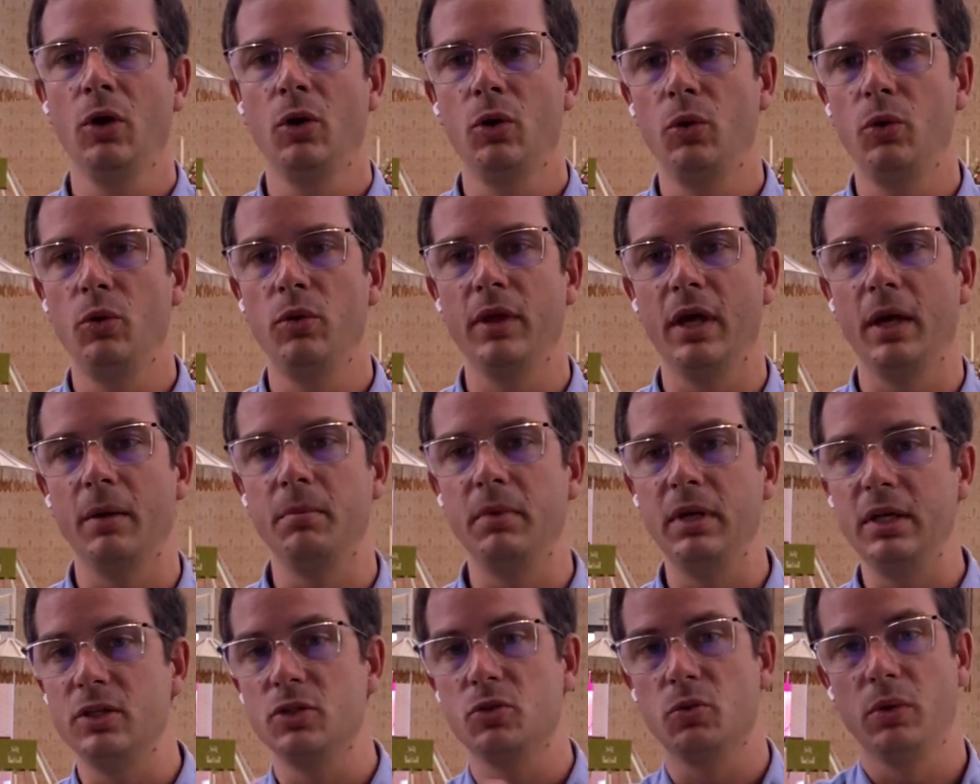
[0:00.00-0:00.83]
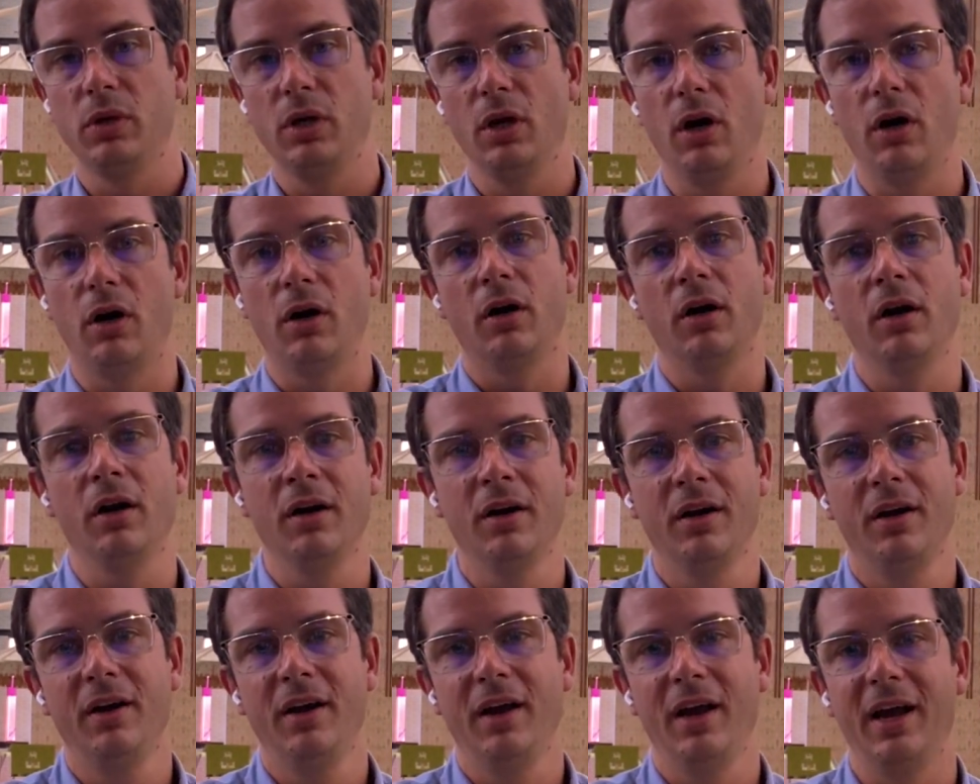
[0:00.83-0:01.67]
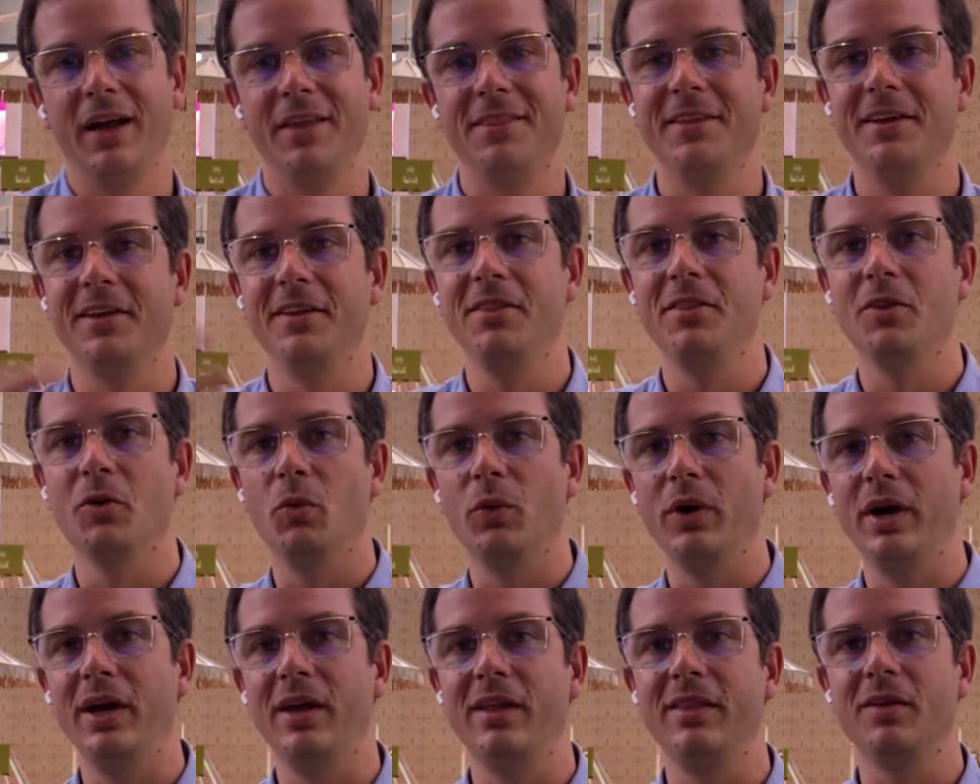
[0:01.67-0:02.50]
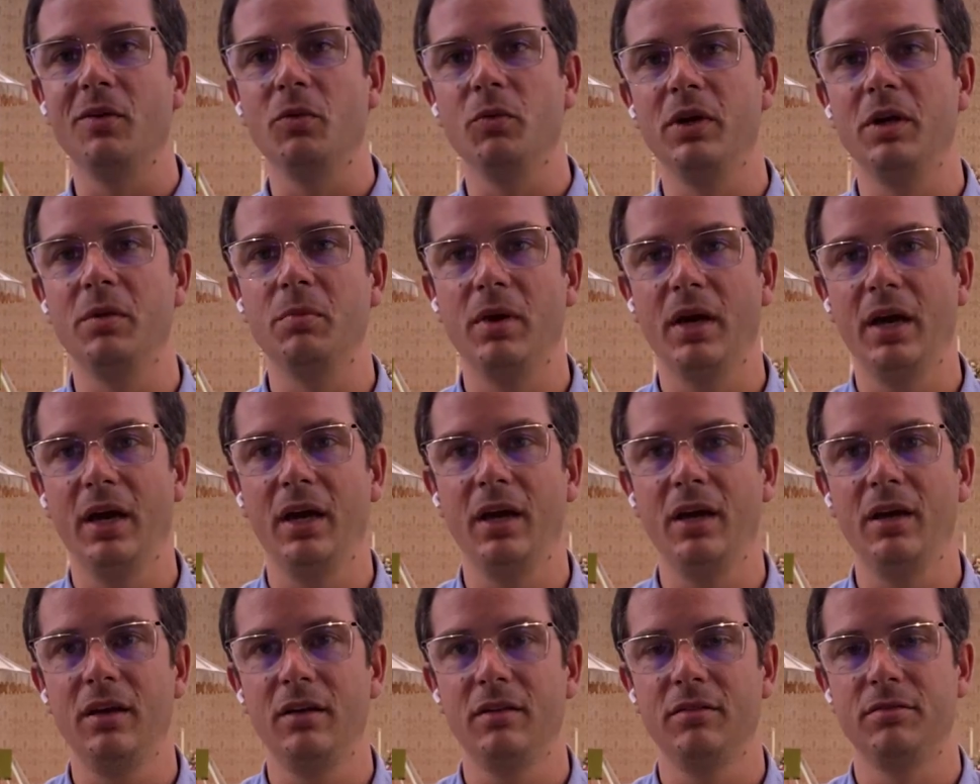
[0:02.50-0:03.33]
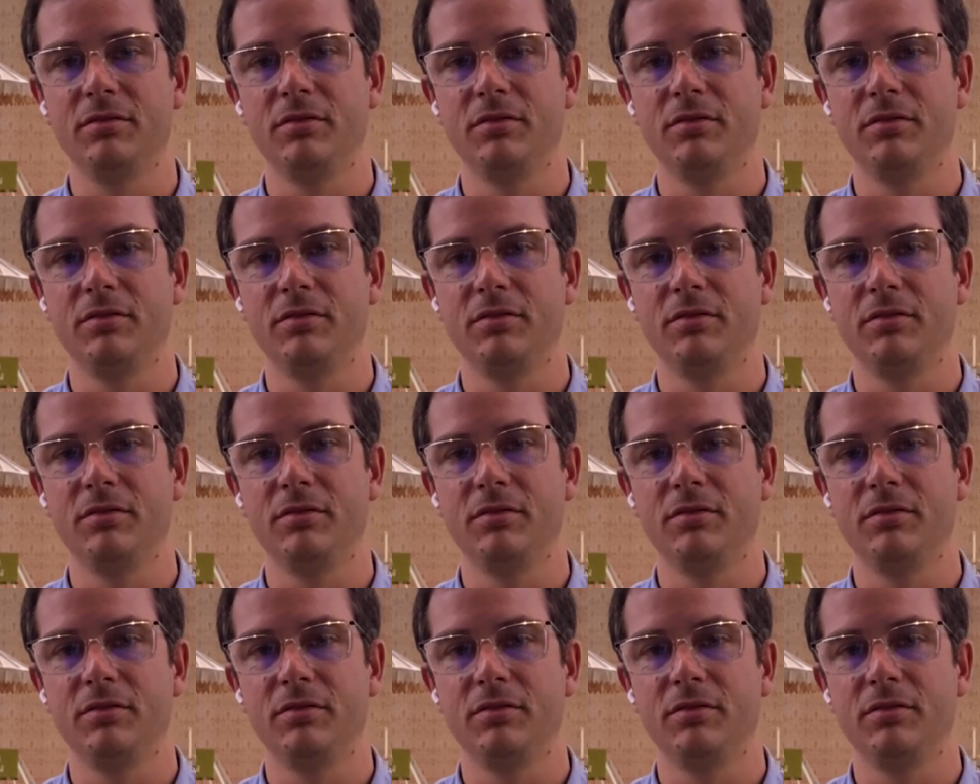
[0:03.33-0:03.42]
who that means we are, and then the way that we behave.